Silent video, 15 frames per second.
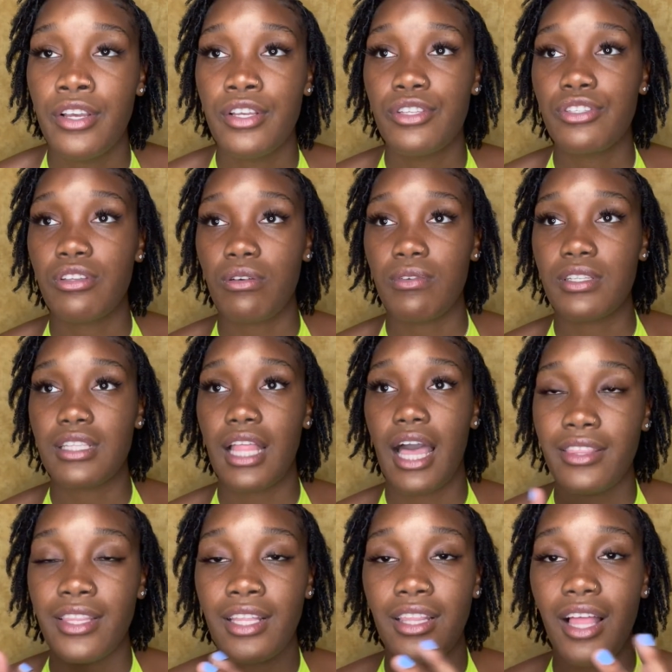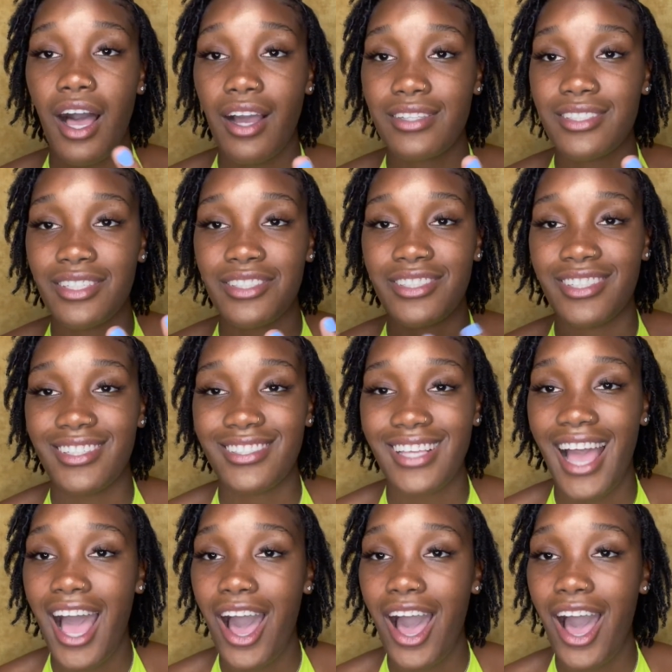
So it's like the locks are just, I